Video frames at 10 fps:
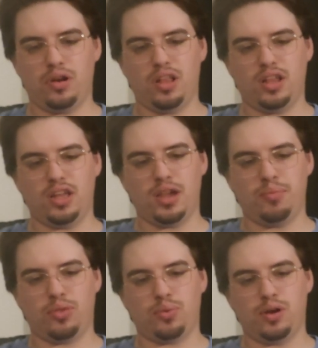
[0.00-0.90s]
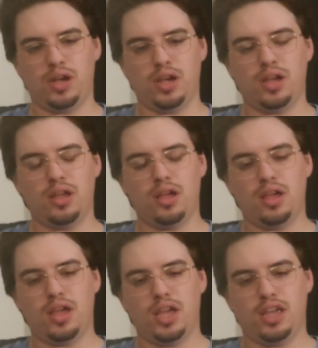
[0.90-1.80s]
And then game 3,
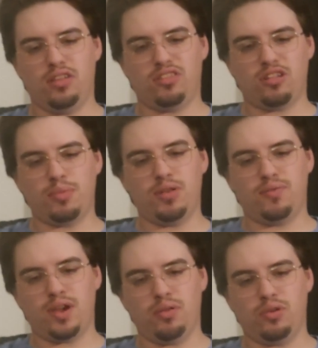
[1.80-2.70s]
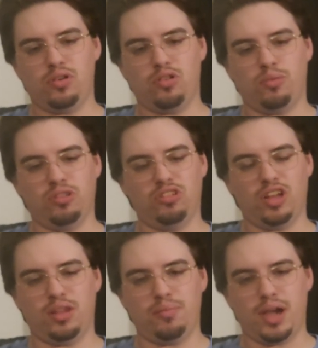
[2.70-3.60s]
he summoned Fenrir, normal
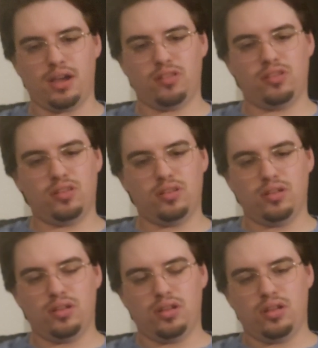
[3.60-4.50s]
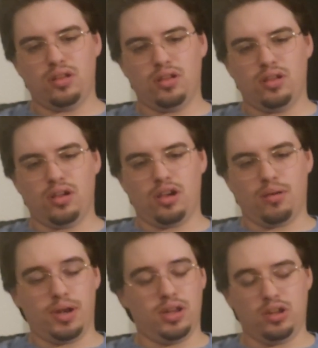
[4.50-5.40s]
chill, and passed.
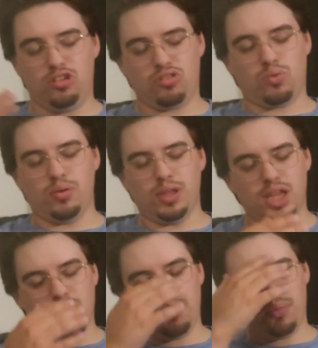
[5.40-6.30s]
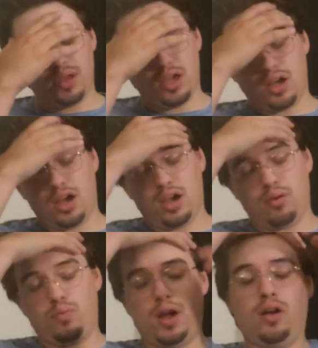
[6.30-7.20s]
And it just won me the game.
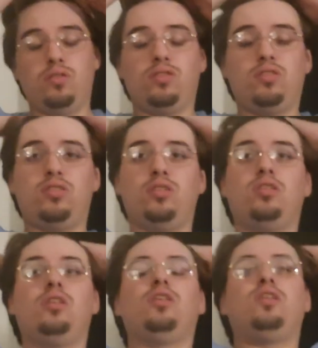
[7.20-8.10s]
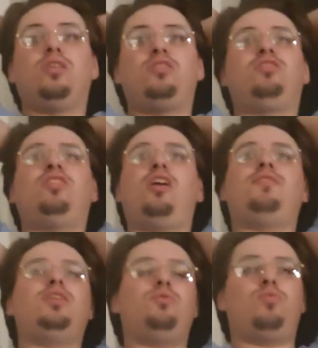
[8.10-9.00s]
Round
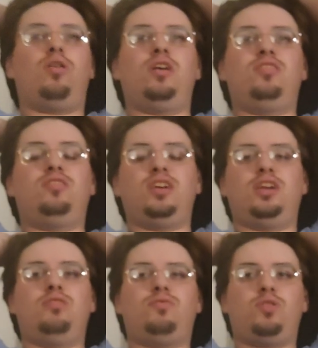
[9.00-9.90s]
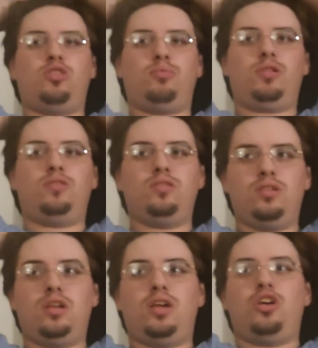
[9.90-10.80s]
7 was Infernoble,
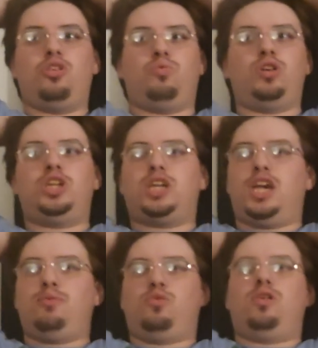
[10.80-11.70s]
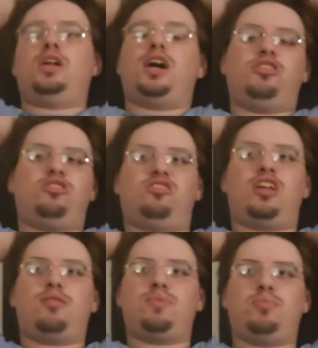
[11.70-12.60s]
which game 1, I just
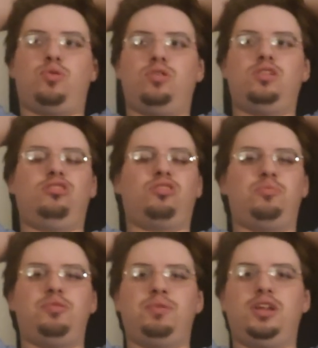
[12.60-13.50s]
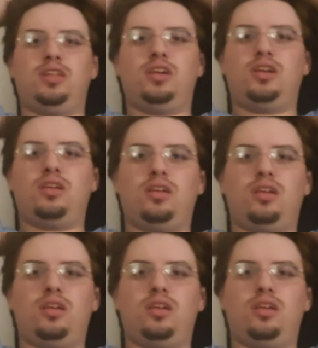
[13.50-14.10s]
set up my board and he scooped immediately.